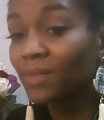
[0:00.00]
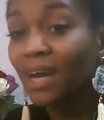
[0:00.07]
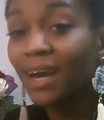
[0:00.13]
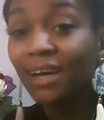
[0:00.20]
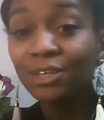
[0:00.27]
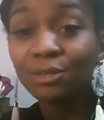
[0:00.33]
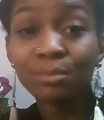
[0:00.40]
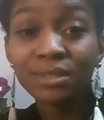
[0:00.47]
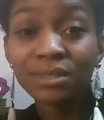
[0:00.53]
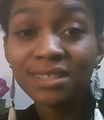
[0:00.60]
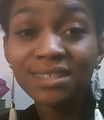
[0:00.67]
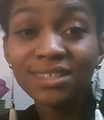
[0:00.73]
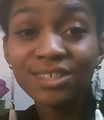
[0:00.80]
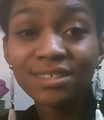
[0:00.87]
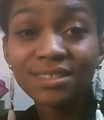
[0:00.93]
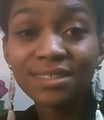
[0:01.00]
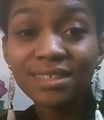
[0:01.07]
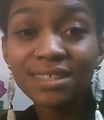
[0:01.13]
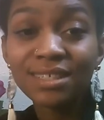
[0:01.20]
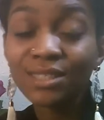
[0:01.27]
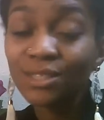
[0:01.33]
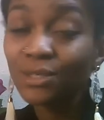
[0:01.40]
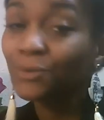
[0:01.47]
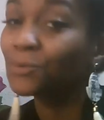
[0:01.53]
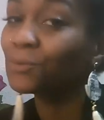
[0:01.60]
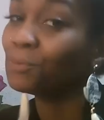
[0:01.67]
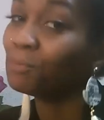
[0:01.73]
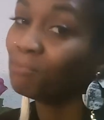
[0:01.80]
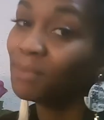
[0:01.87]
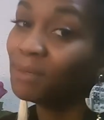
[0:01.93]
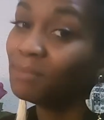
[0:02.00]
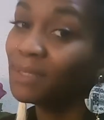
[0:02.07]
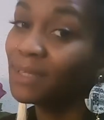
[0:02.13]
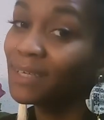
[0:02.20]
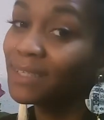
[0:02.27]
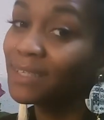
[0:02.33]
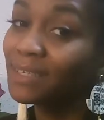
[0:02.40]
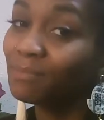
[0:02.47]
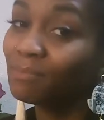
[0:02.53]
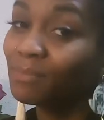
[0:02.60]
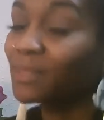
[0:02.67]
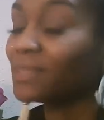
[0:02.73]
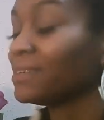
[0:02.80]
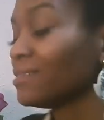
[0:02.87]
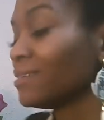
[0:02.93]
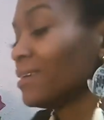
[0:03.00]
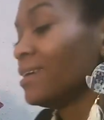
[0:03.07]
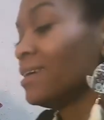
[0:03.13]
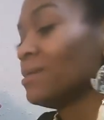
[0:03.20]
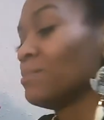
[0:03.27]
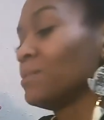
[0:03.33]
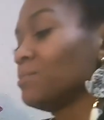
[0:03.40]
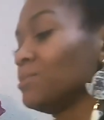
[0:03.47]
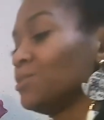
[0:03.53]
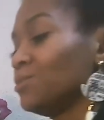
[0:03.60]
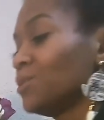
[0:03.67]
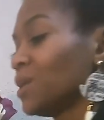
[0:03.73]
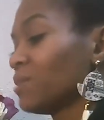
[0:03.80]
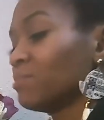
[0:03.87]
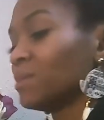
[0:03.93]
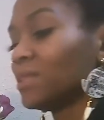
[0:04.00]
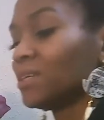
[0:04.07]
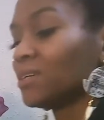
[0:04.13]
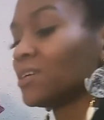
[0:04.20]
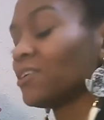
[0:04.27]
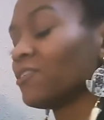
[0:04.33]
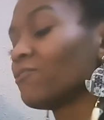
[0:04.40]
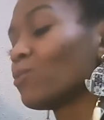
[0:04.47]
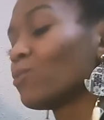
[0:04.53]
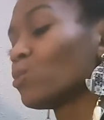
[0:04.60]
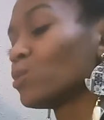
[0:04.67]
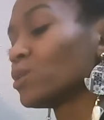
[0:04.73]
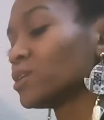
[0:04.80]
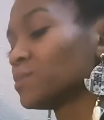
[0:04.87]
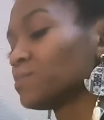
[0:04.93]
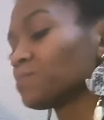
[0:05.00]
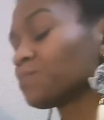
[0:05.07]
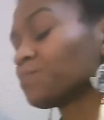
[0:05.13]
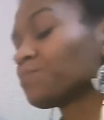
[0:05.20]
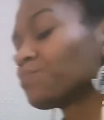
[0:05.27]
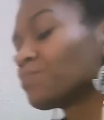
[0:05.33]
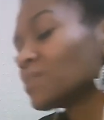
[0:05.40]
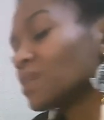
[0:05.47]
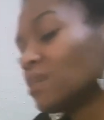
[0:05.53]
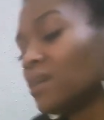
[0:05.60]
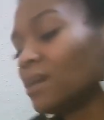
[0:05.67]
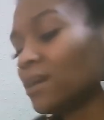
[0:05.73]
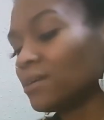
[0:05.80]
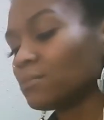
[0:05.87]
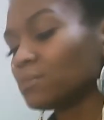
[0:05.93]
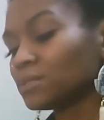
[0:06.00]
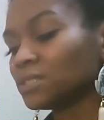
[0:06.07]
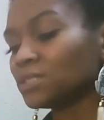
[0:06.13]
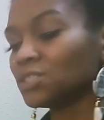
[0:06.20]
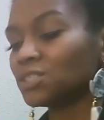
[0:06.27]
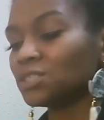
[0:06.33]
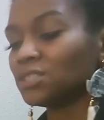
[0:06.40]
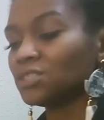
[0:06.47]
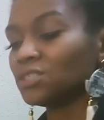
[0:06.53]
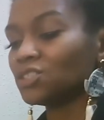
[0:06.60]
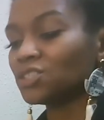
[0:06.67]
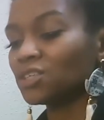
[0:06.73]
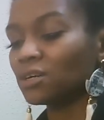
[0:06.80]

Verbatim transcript: higher positions so maybe that's something maybe you have been looking for a higher position in,